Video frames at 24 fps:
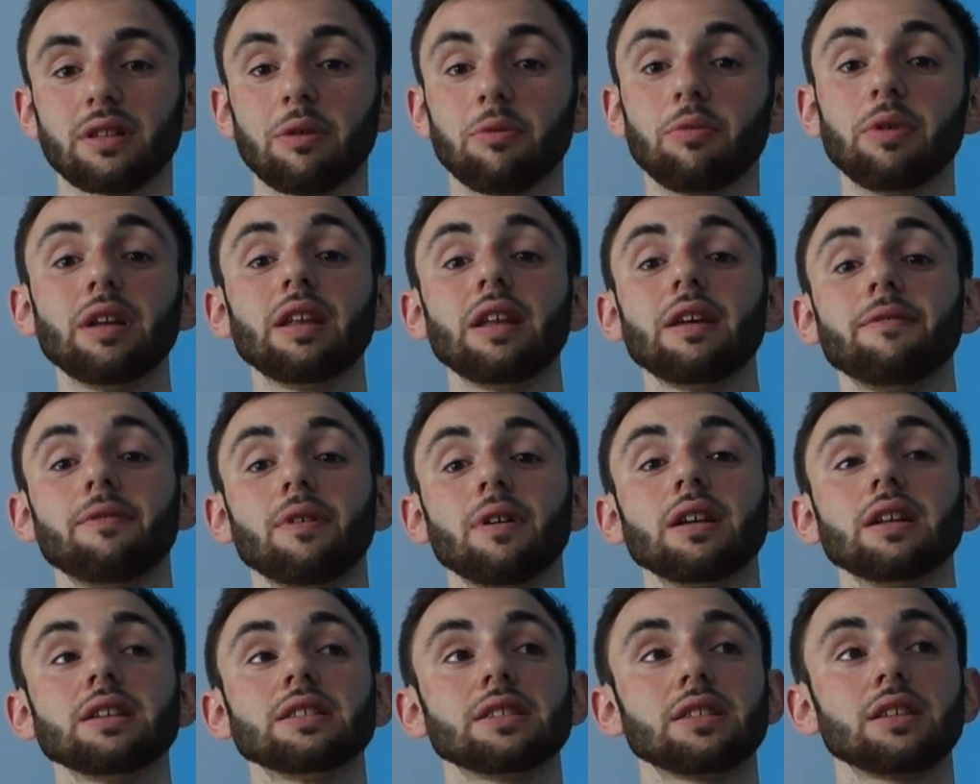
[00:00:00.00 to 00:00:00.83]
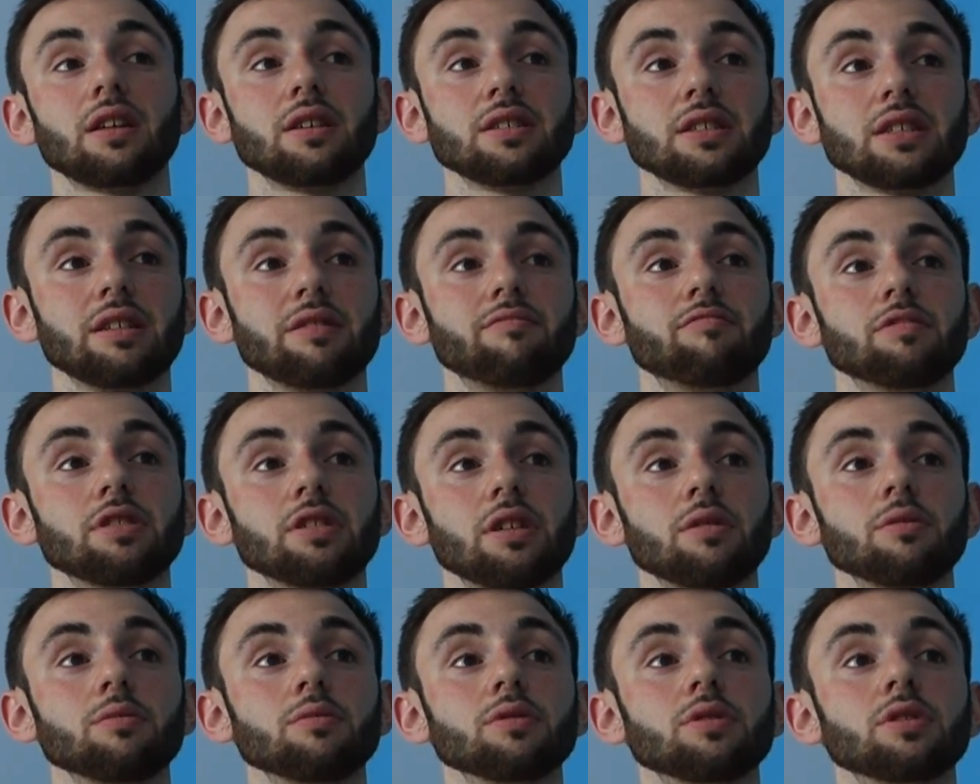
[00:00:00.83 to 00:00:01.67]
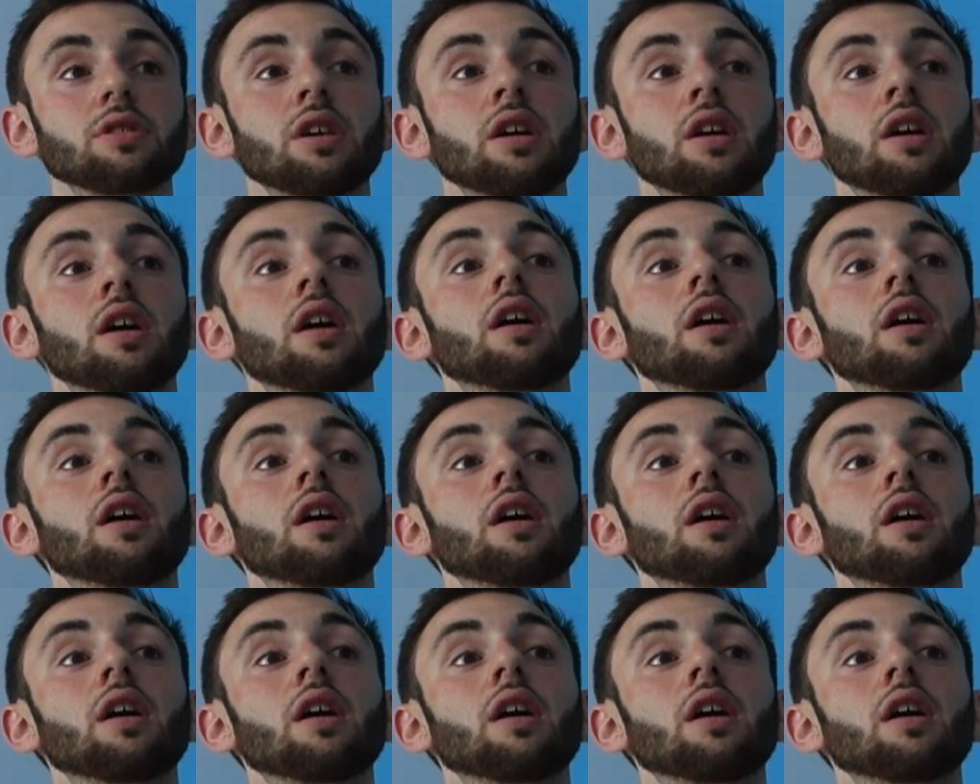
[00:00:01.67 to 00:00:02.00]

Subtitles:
Then when they finally start seeing results,